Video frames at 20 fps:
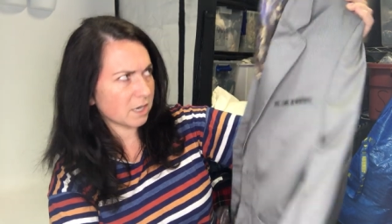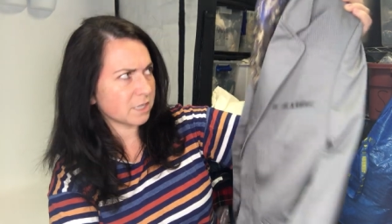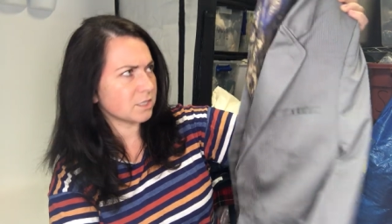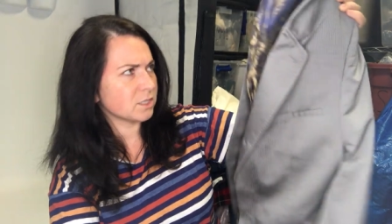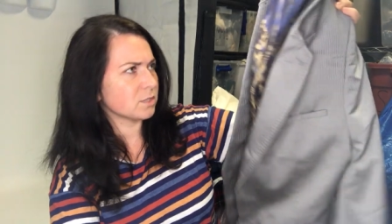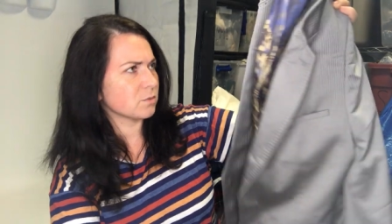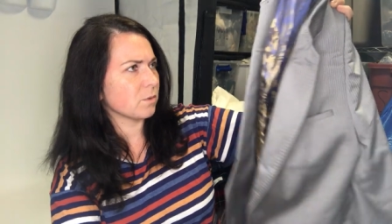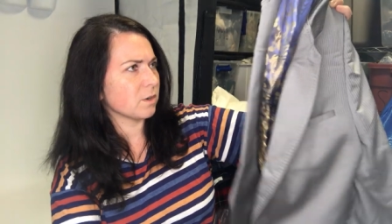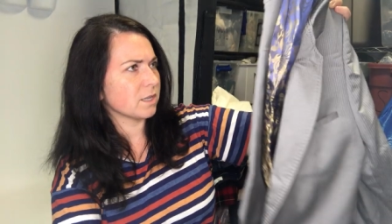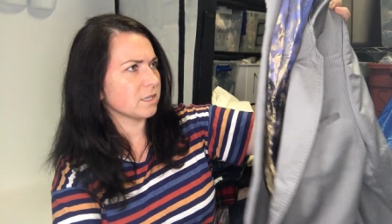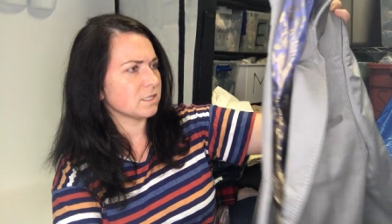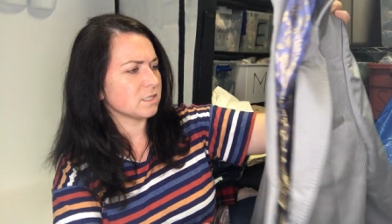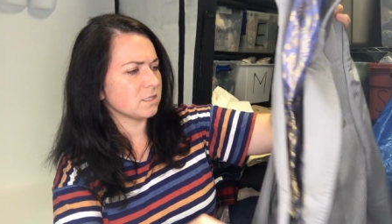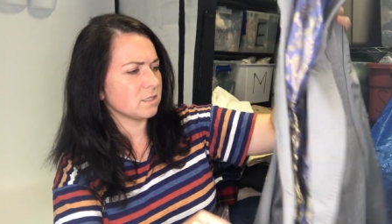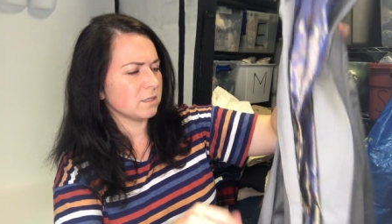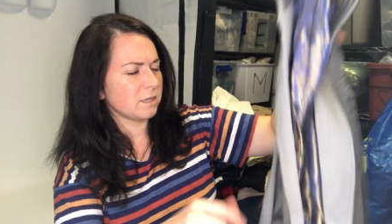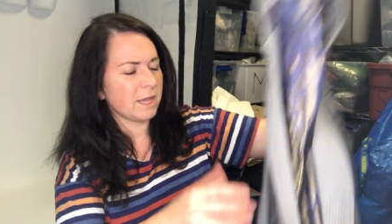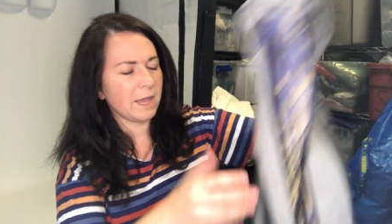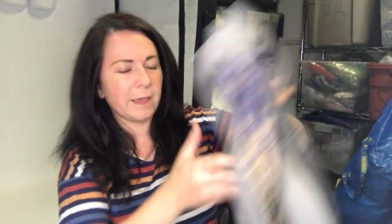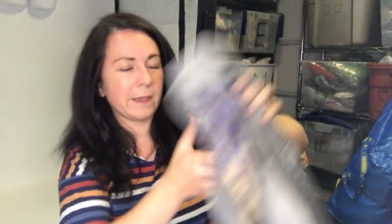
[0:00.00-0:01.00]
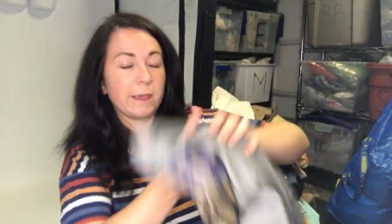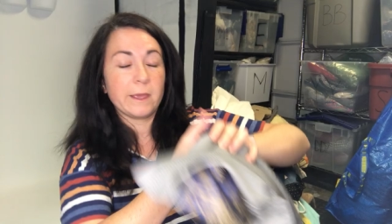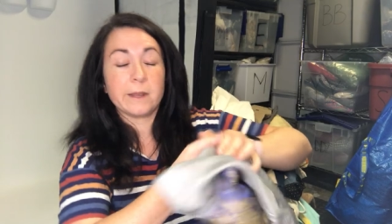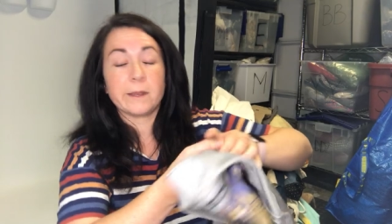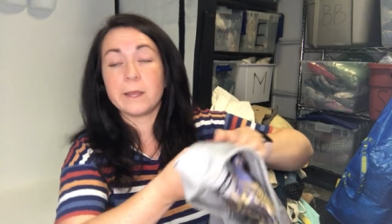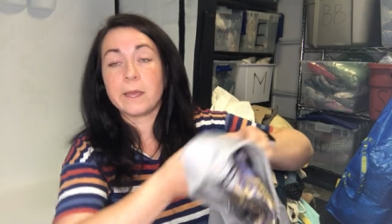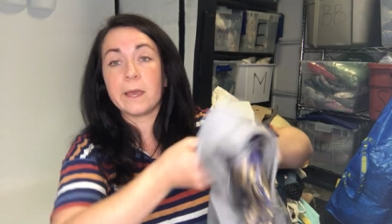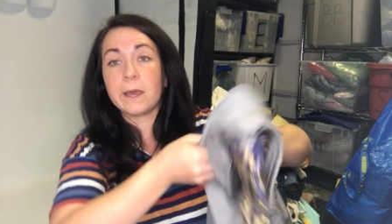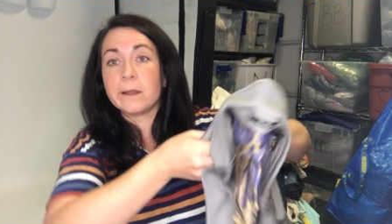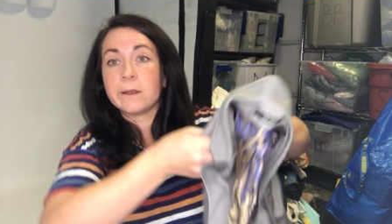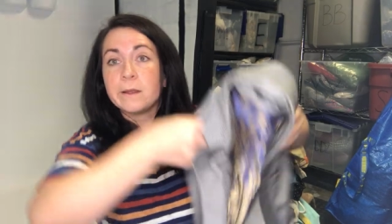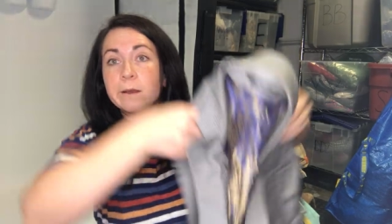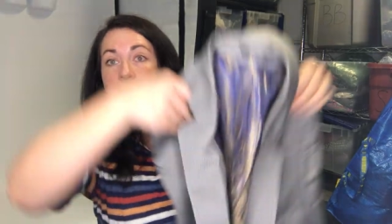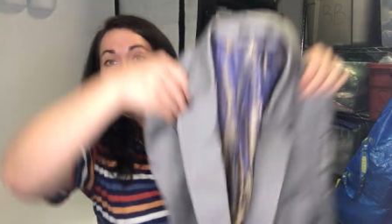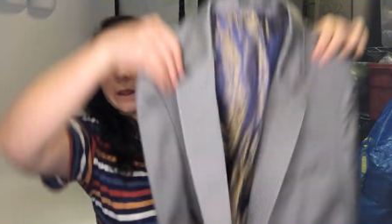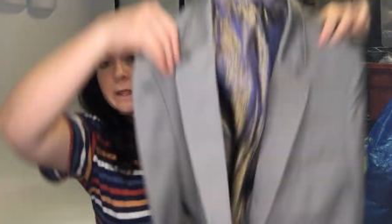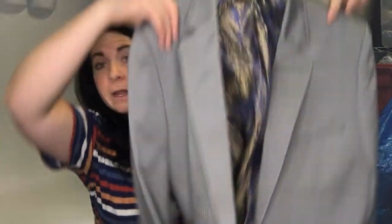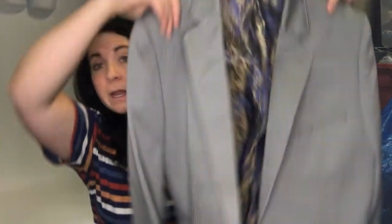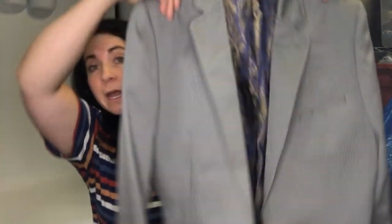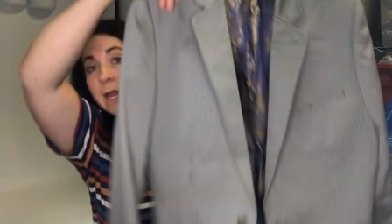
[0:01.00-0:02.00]
I just wanted to hang it and I hadn't
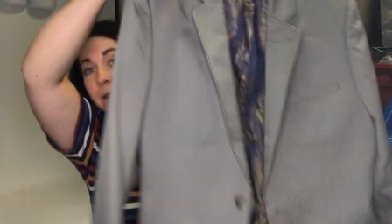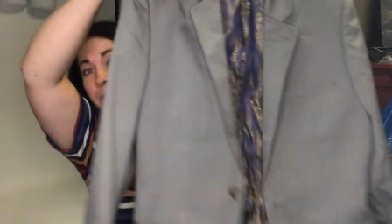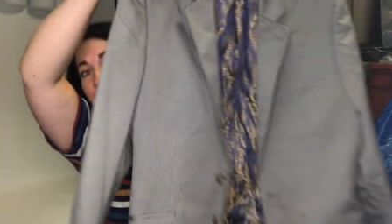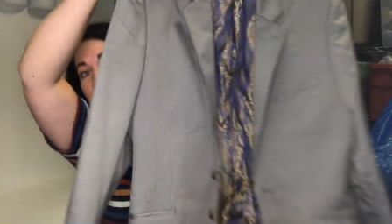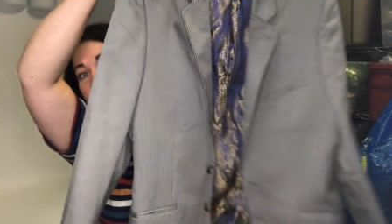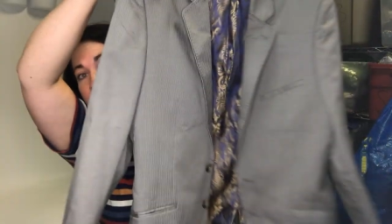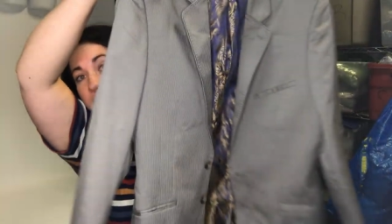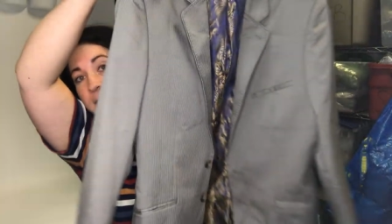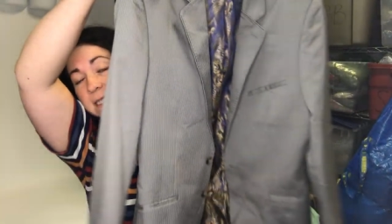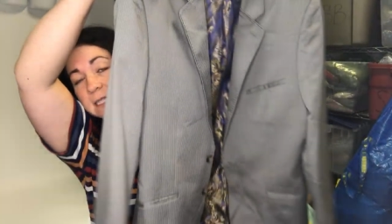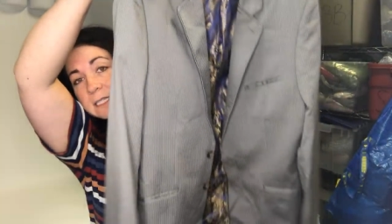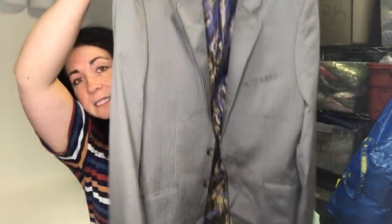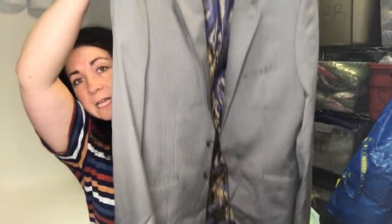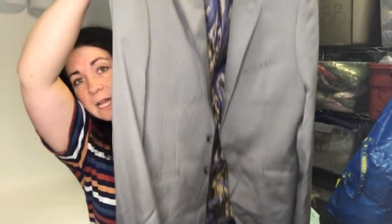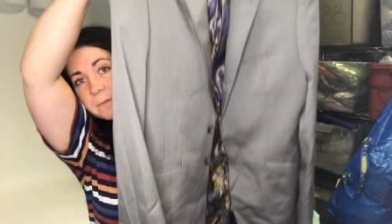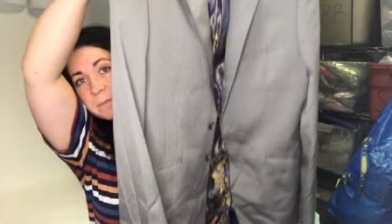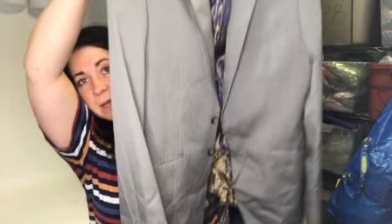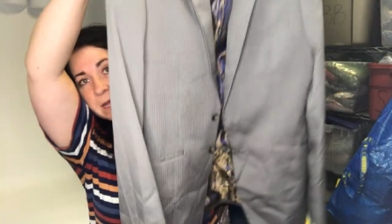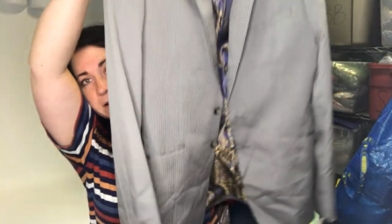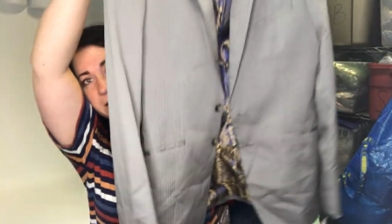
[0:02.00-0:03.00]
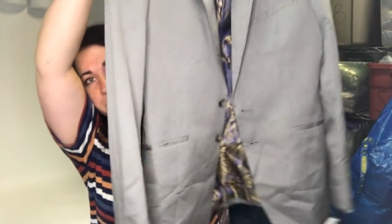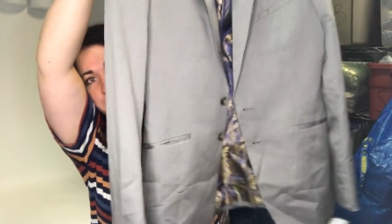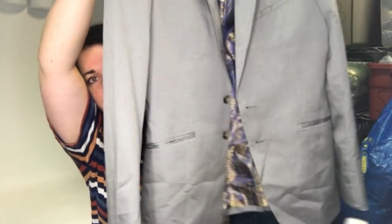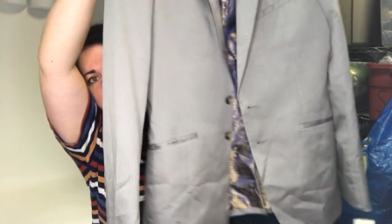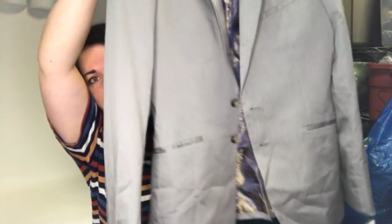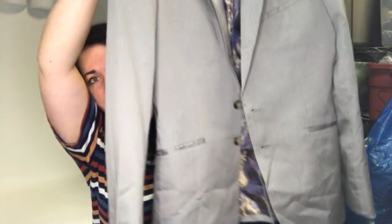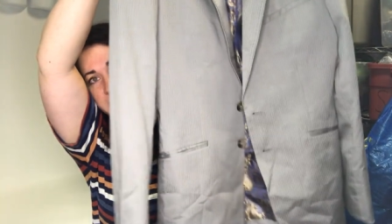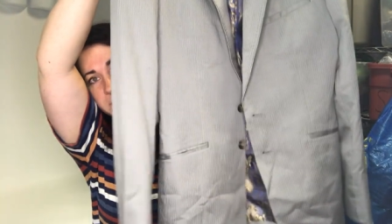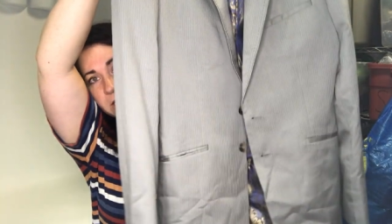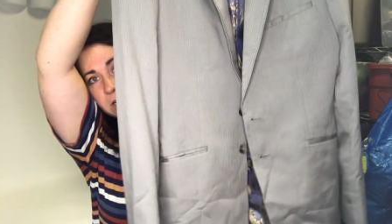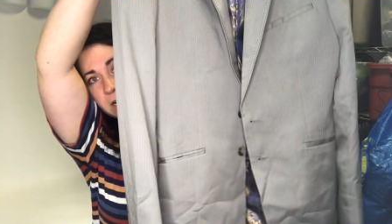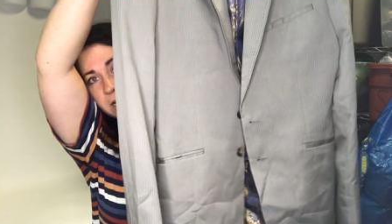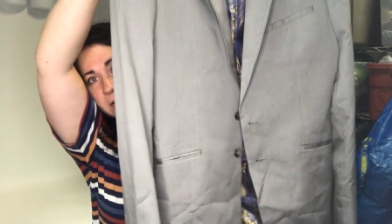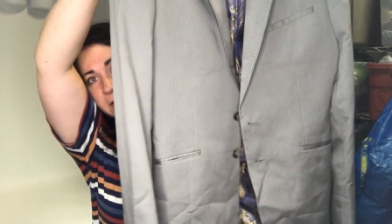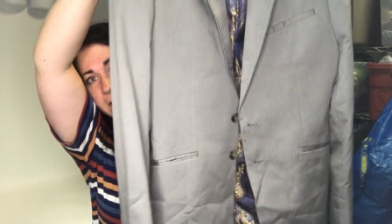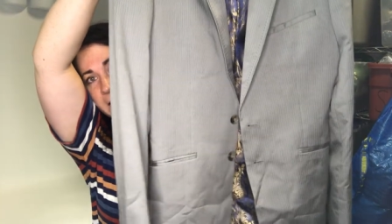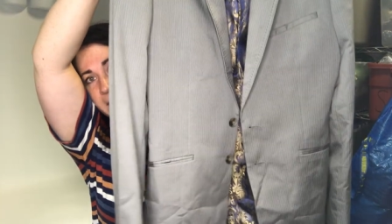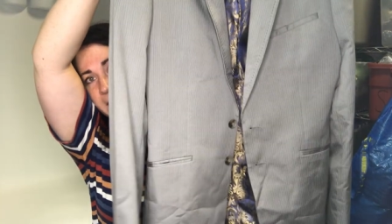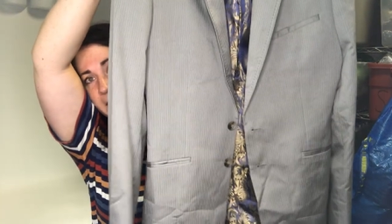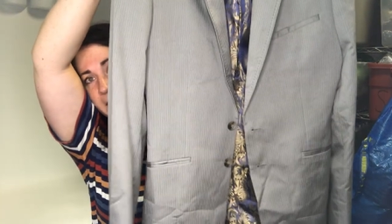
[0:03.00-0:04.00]
hung it. Anyways, it's a Ted Baker blazer